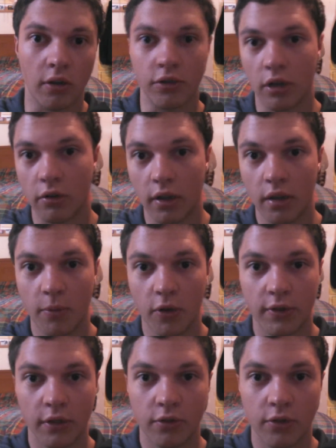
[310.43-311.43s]
are generally the
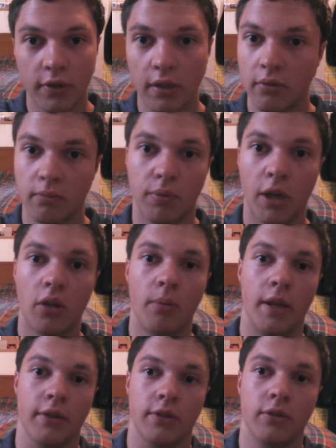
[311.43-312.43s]
most interesting. By all
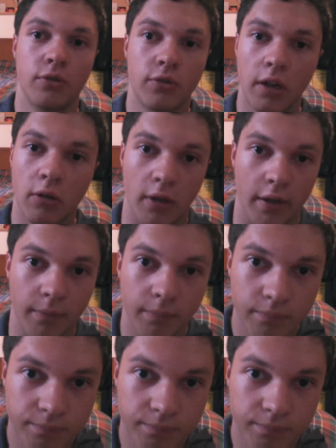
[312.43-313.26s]
means, do trail running.